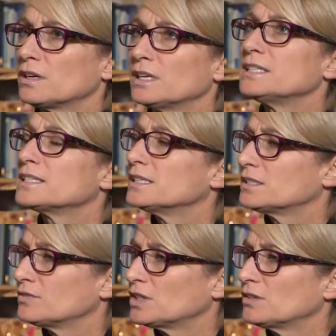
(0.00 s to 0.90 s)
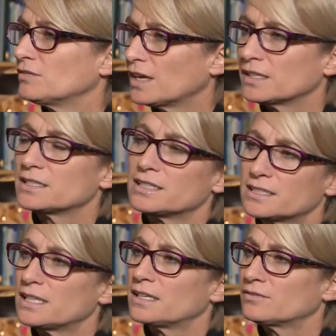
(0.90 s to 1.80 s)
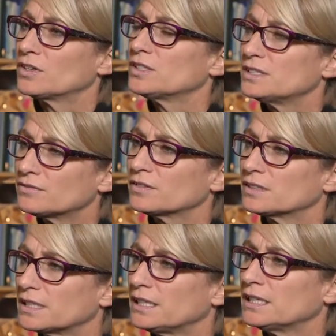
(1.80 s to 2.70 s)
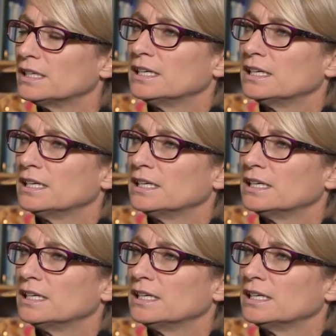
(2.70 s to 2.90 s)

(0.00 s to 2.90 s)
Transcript: an incident of gendered violence, it's taken very differently,